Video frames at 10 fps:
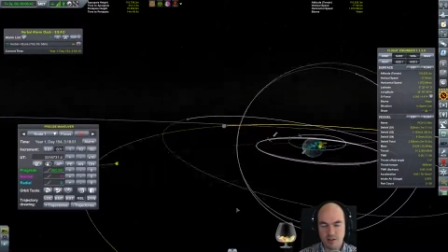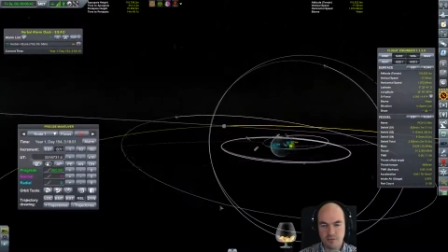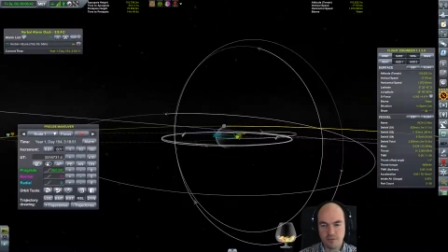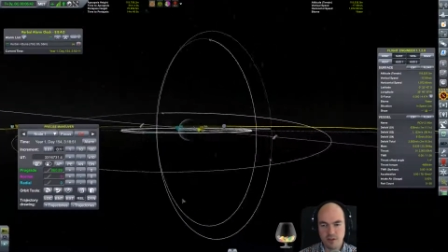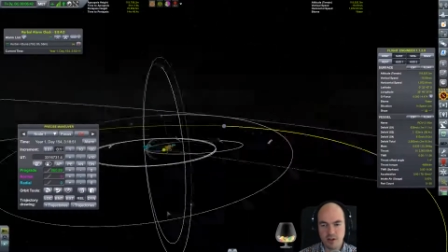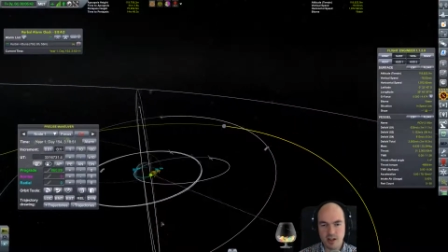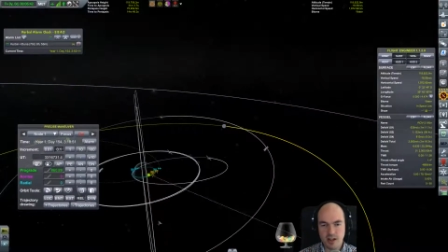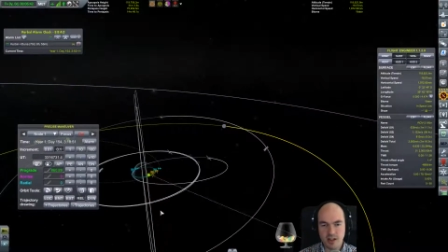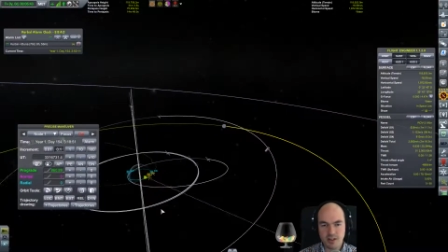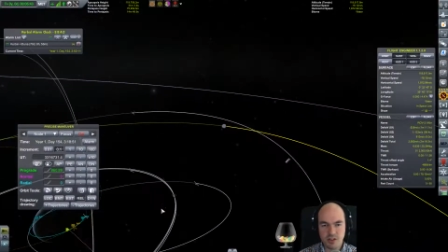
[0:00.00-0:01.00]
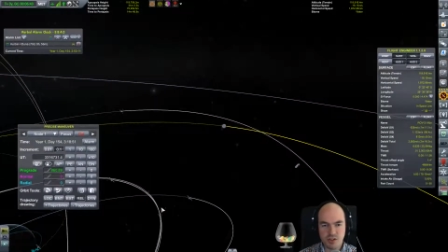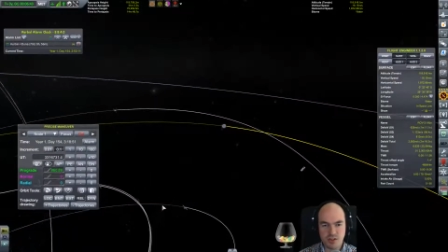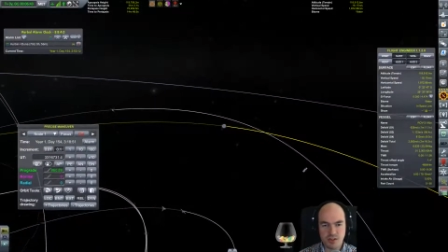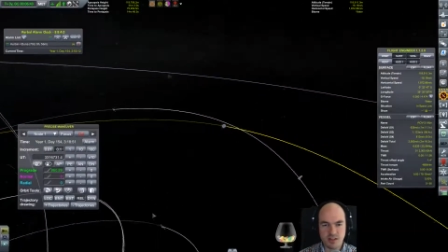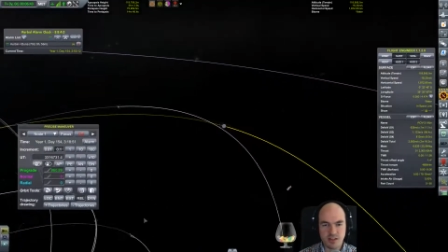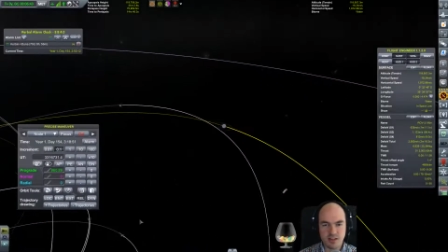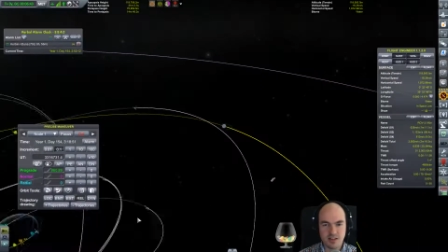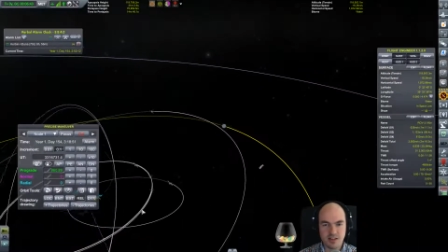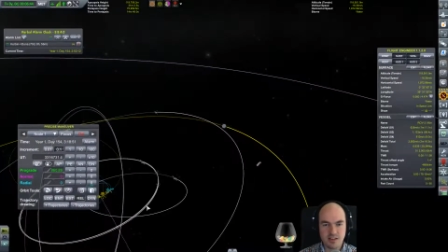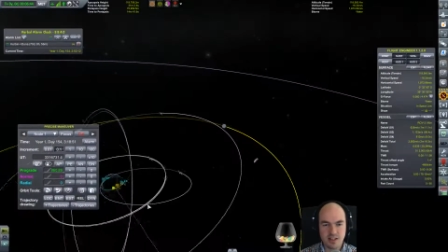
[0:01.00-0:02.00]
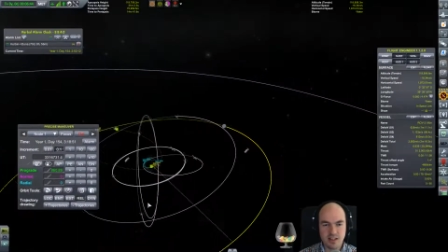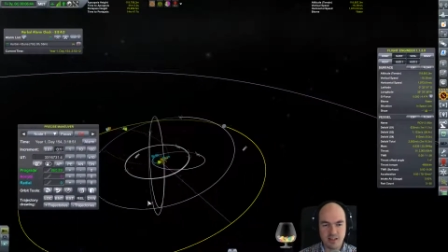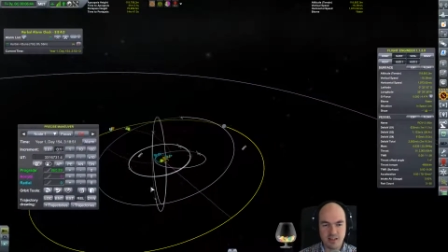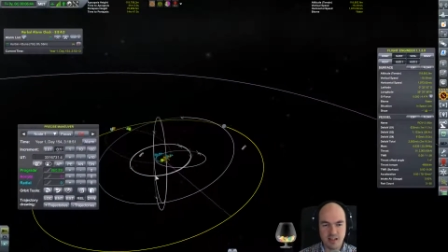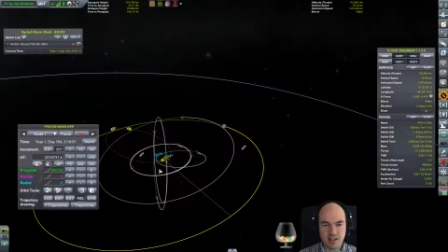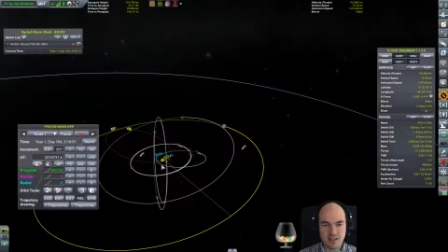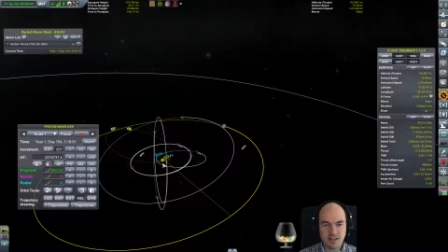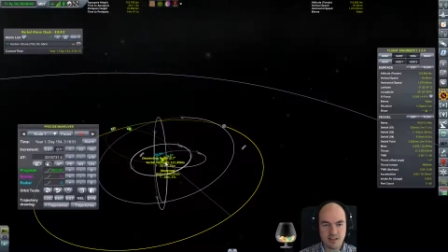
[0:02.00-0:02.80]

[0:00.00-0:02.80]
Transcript: fly and just the exact